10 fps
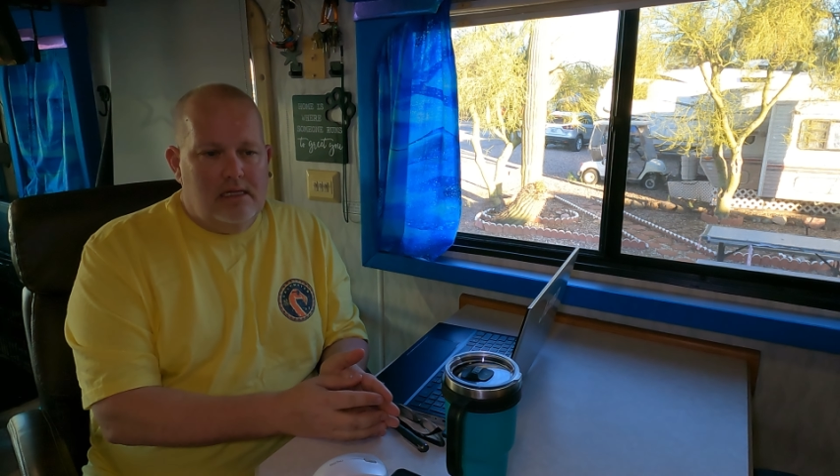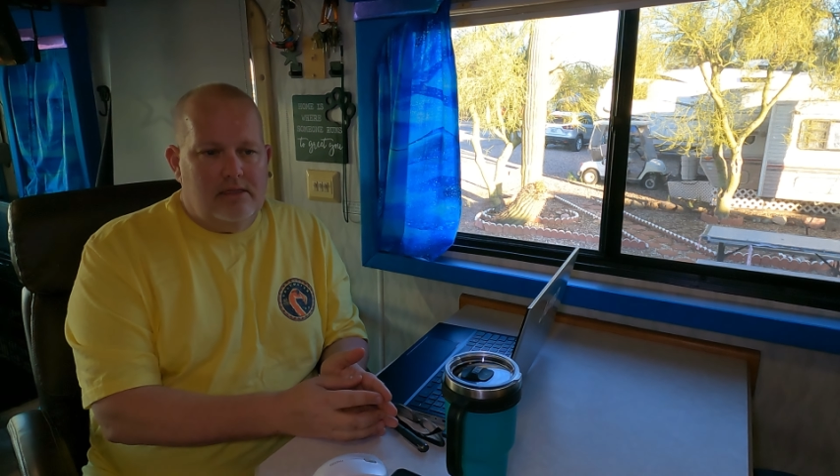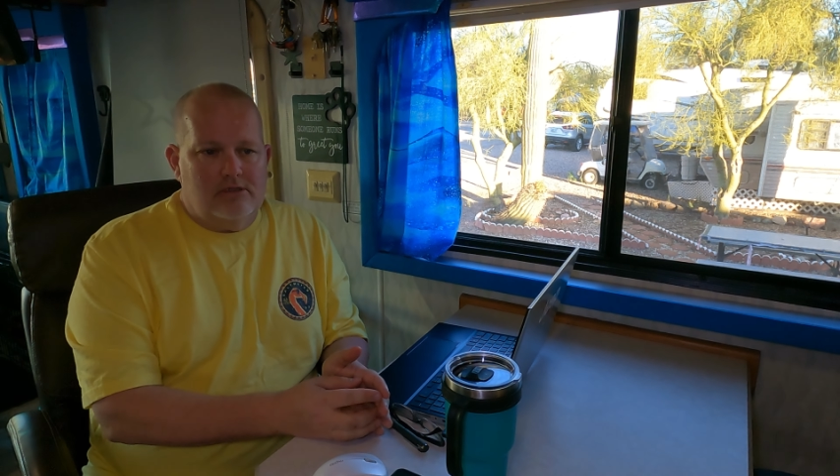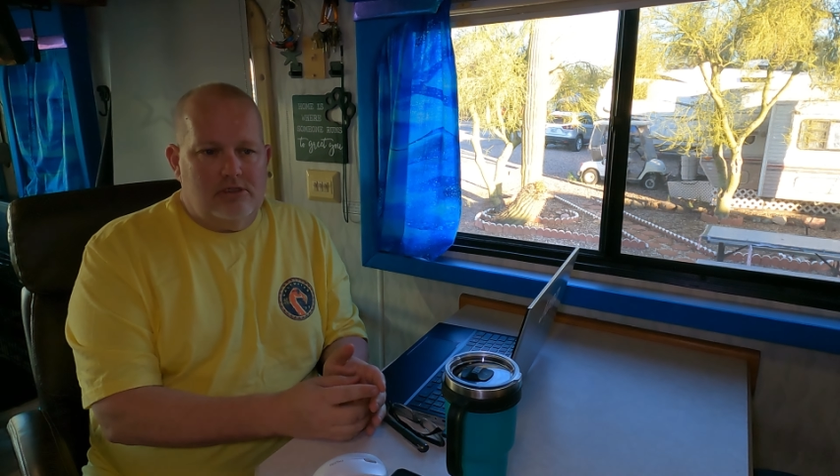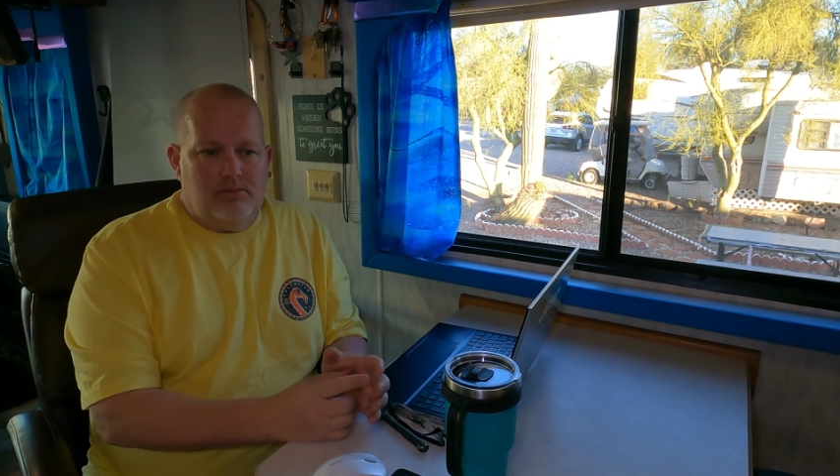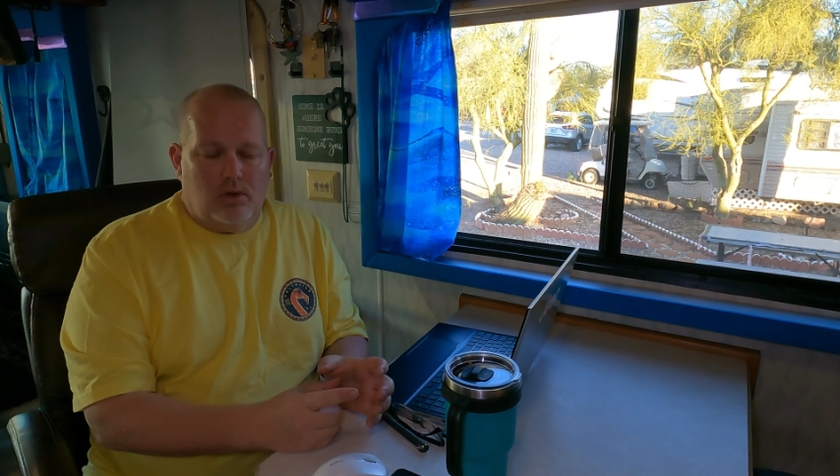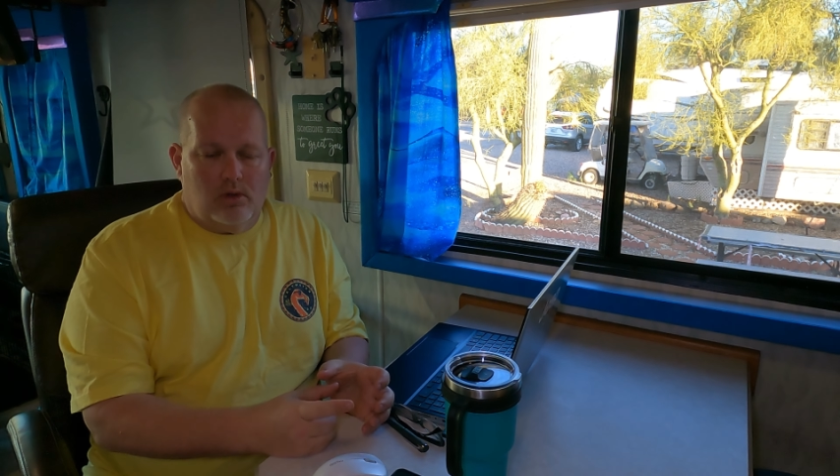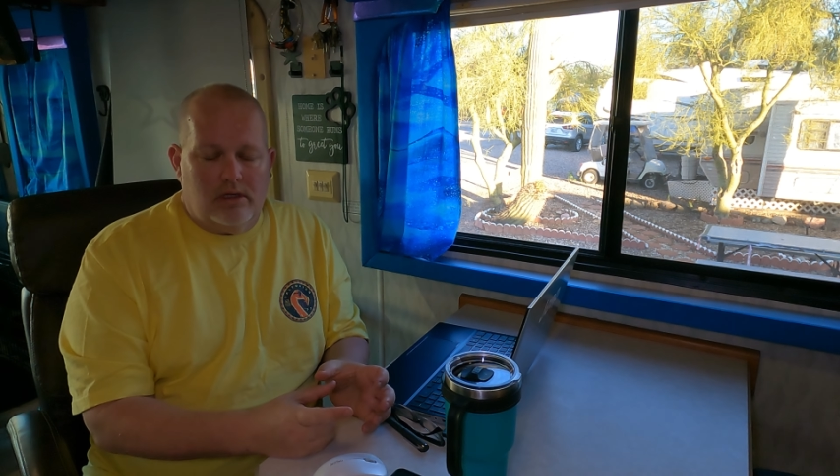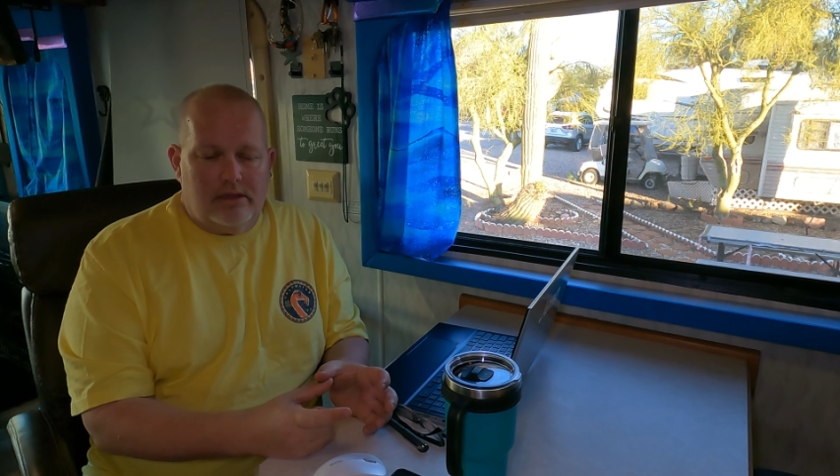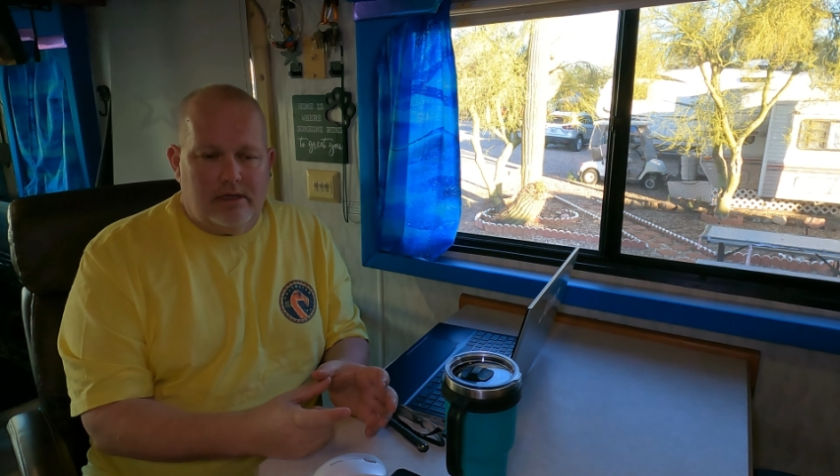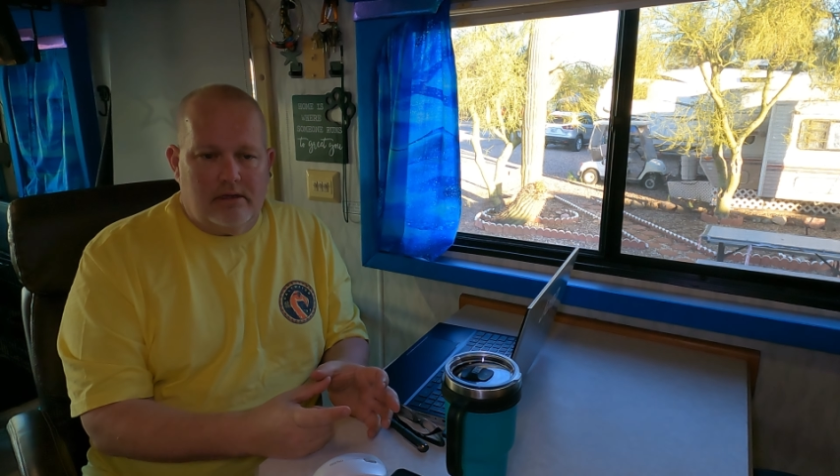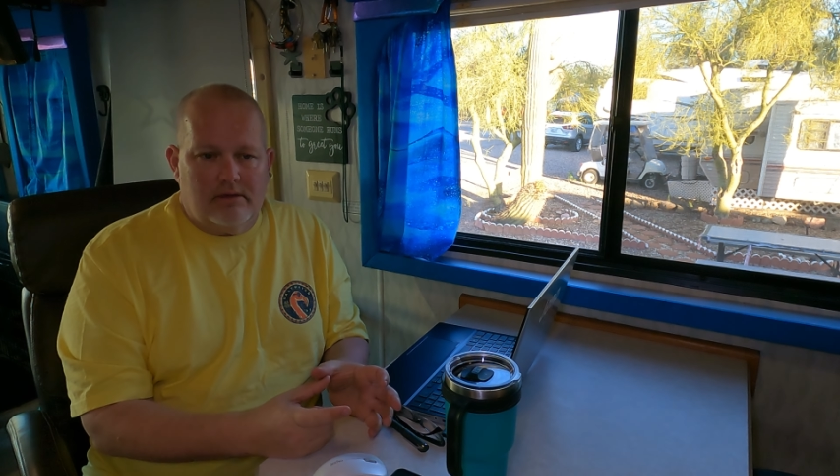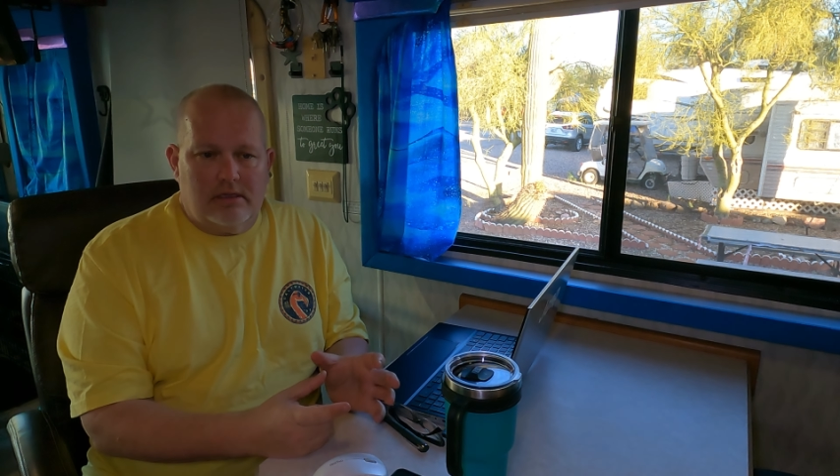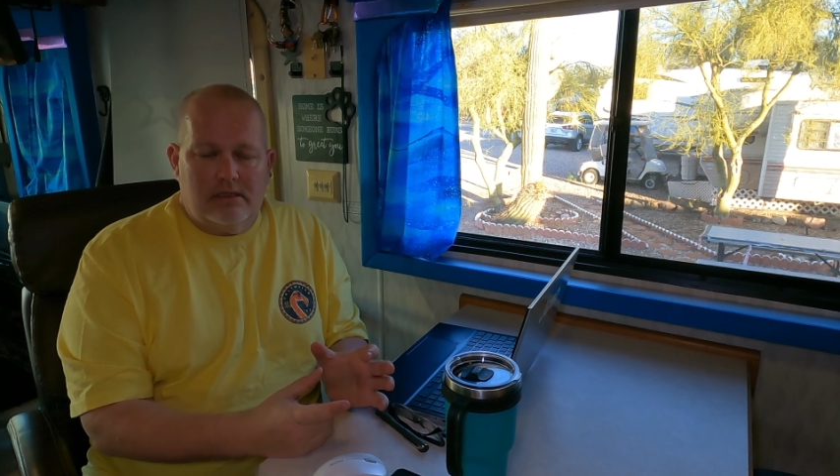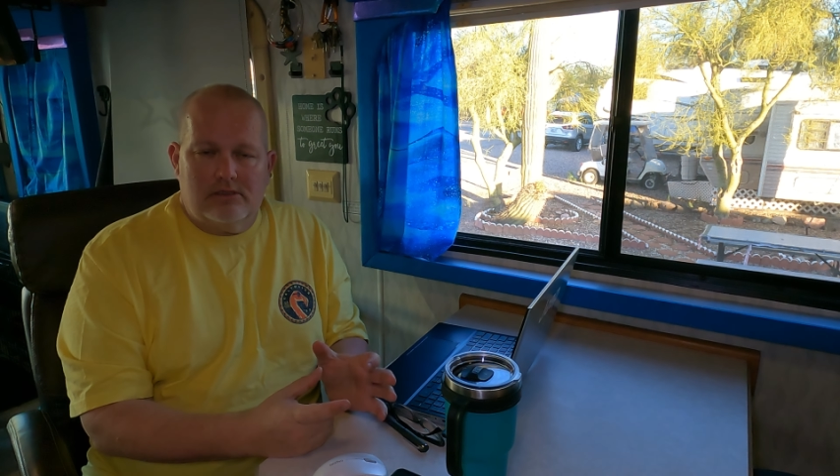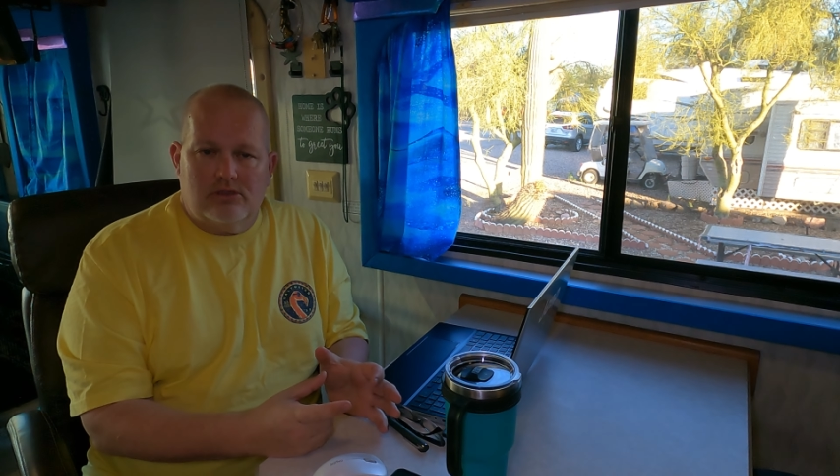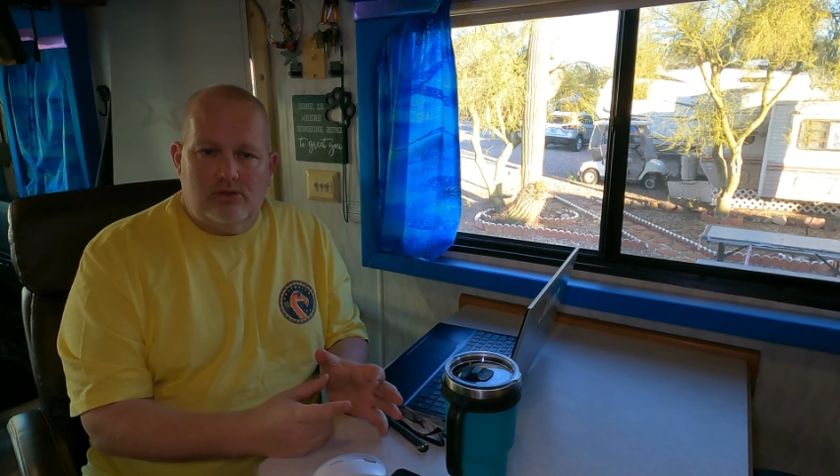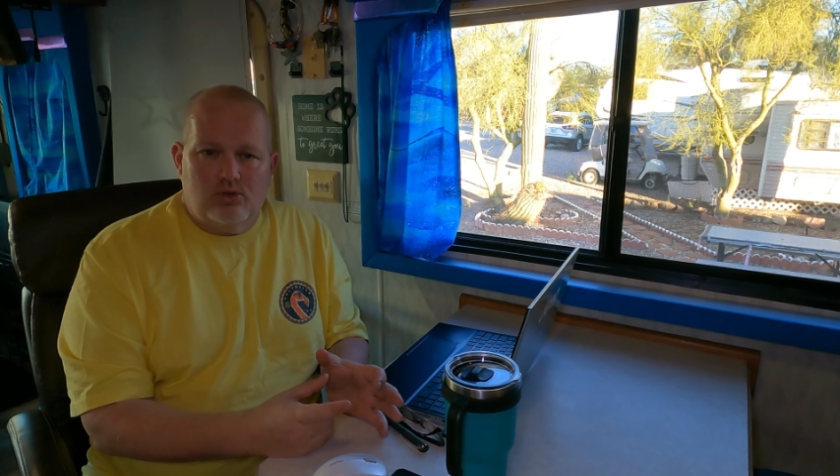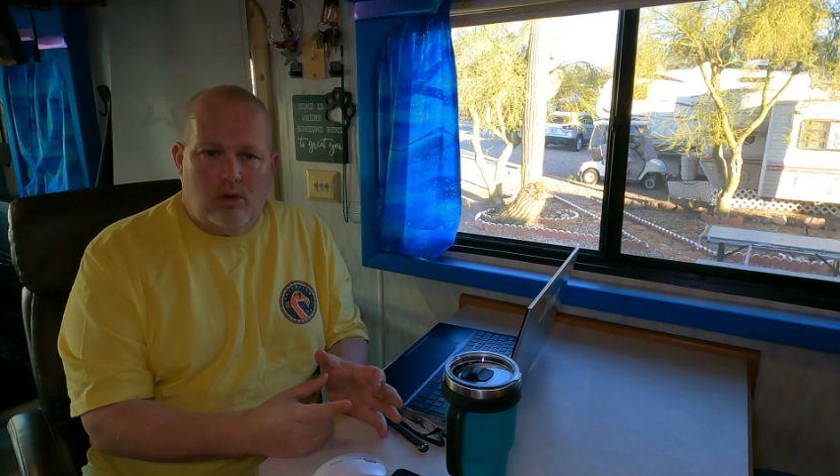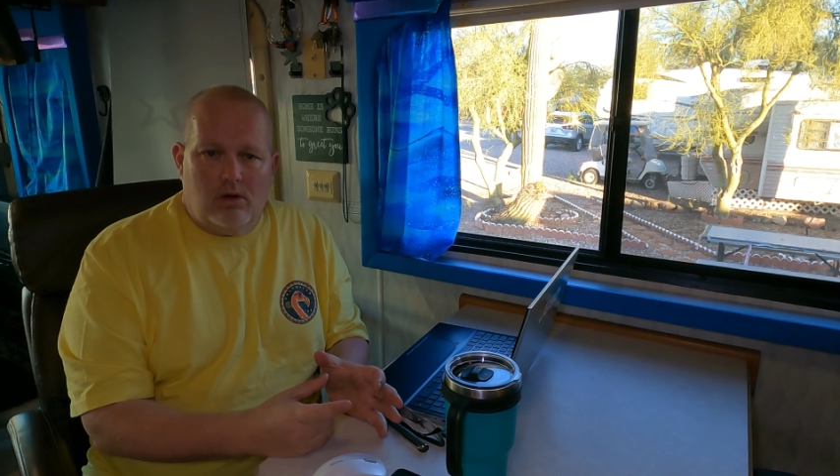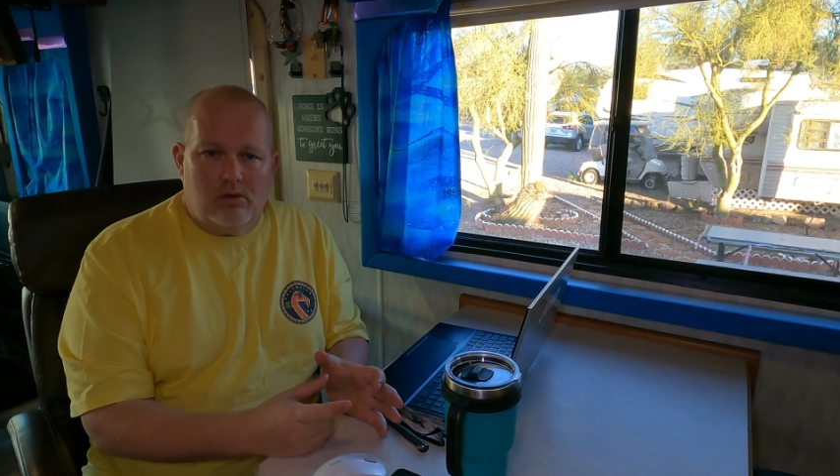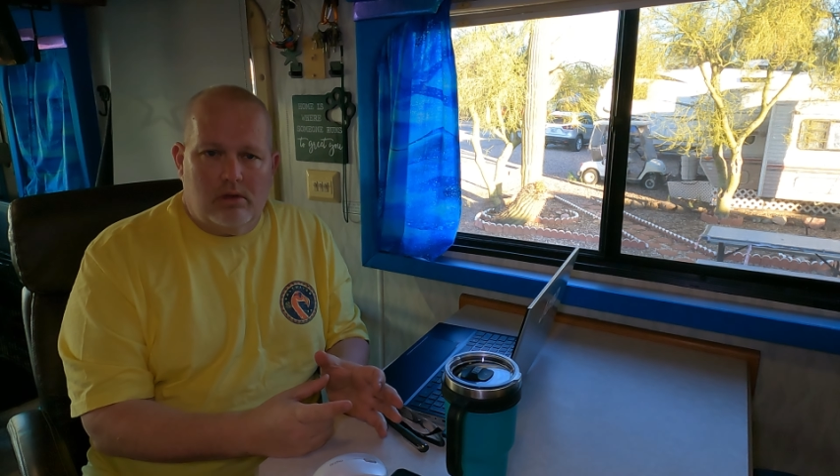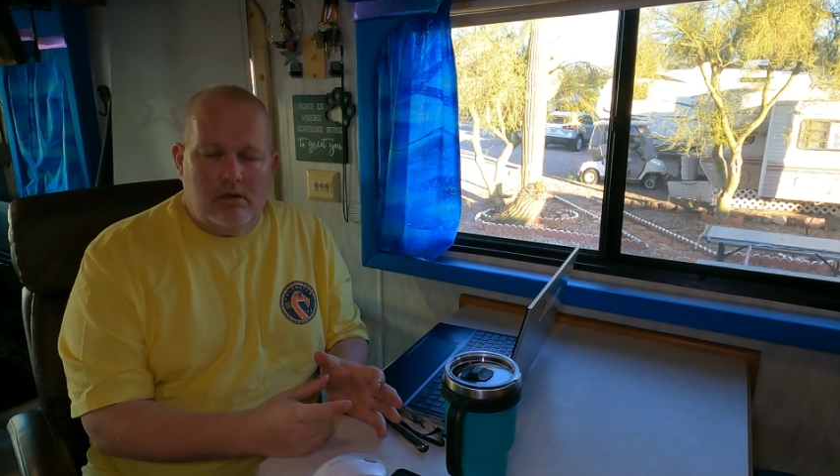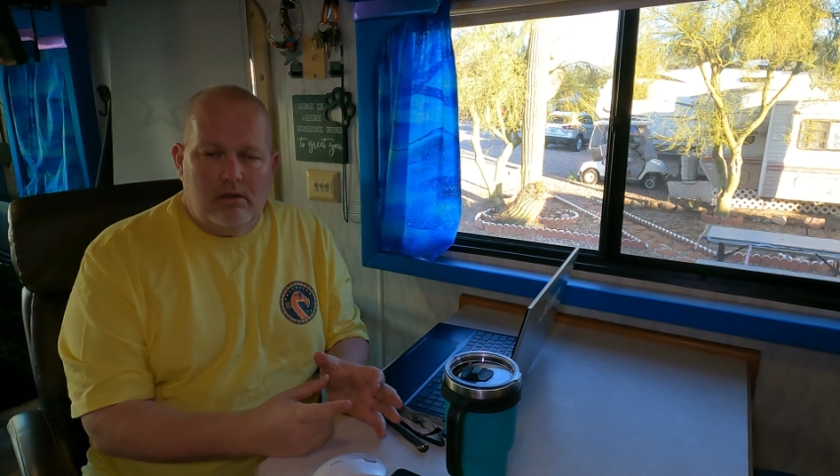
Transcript: There's a board on there that is controlled.